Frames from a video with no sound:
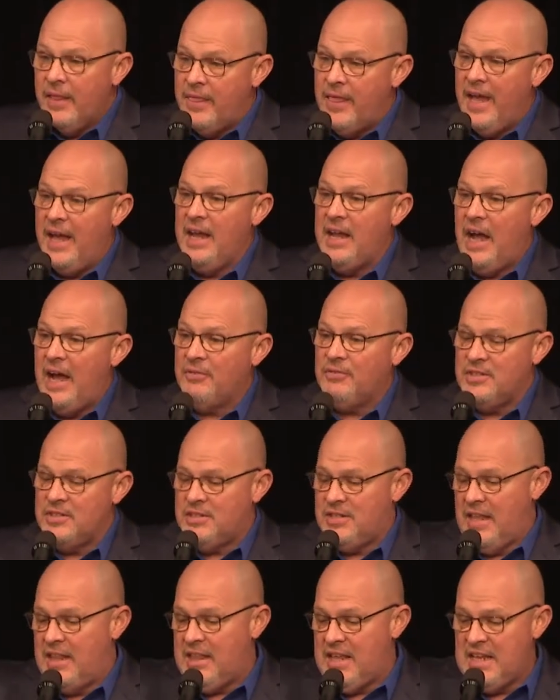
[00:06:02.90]

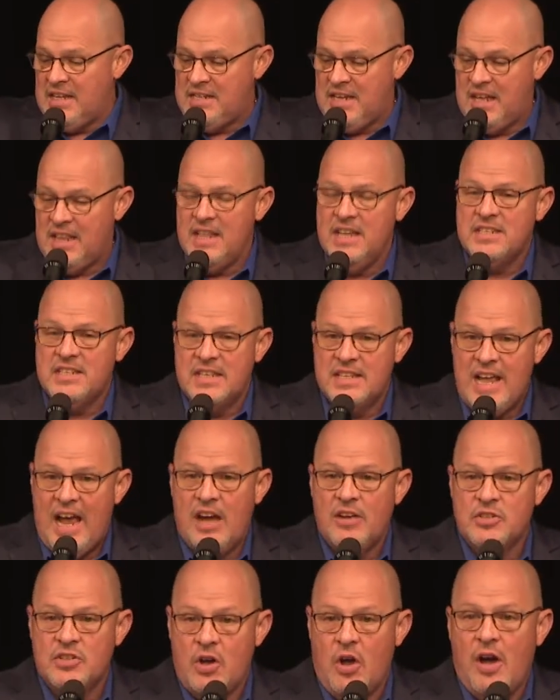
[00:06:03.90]
They say this is
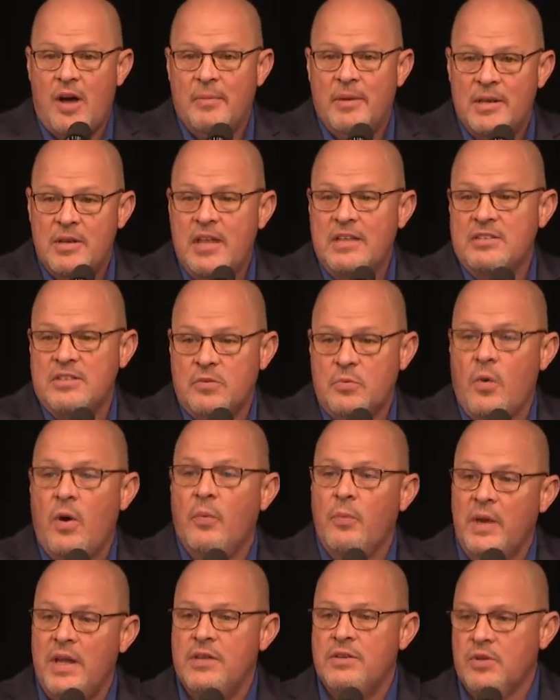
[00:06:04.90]
our job and this is
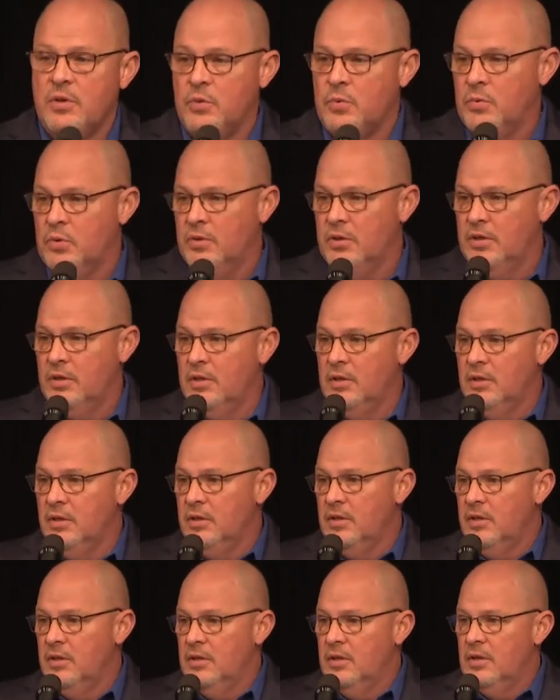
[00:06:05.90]
what we do.
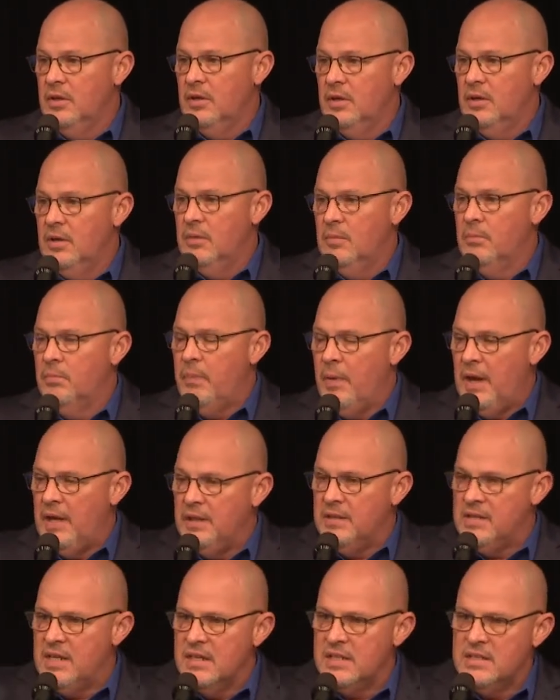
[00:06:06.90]

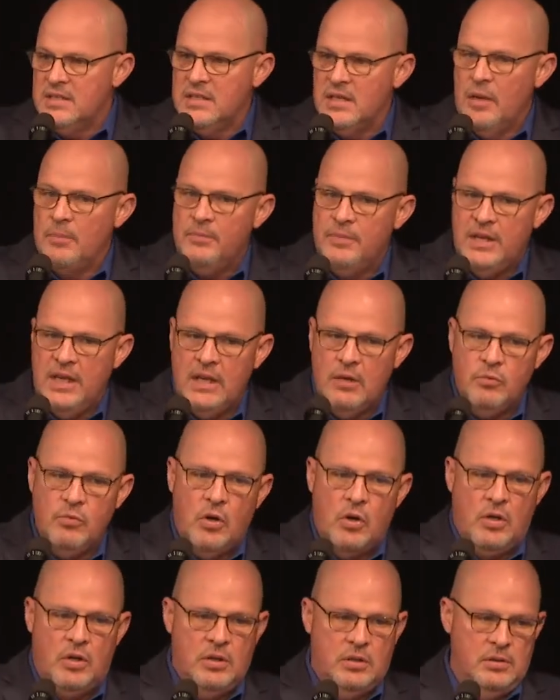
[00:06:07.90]
But there's something
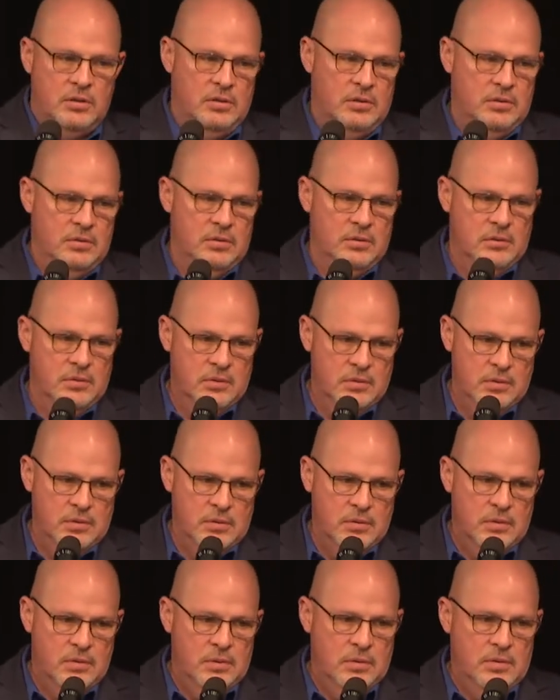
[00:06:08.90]
wrong.
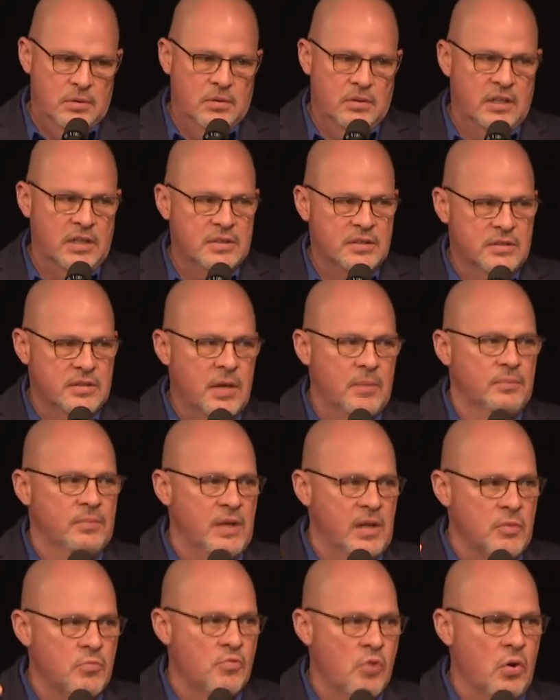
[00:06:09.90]
There's
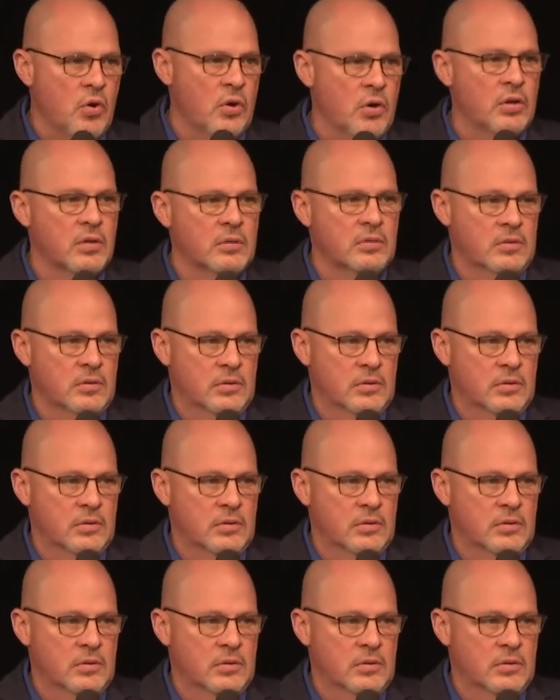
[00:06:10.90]
something wrong